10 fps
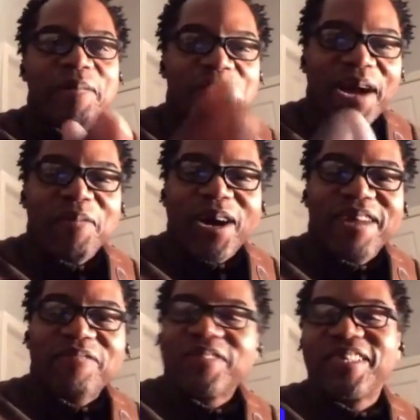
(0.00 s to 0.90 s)
My
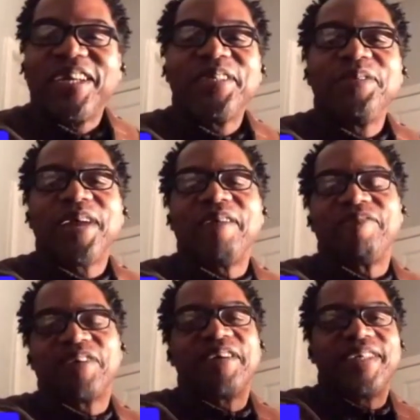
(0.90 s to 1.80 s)
wife will tell you
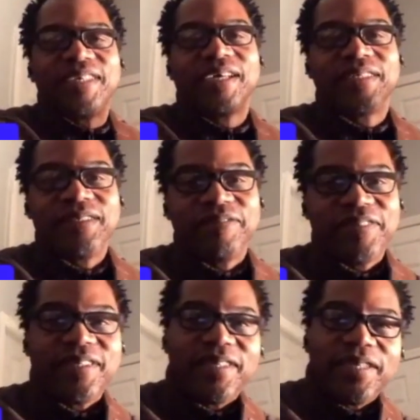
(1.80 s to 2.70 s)
I'm very touchy
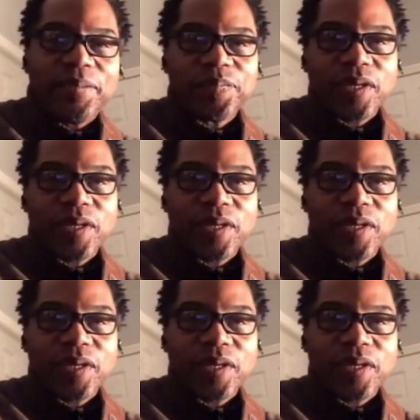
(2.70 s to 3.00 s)
feely.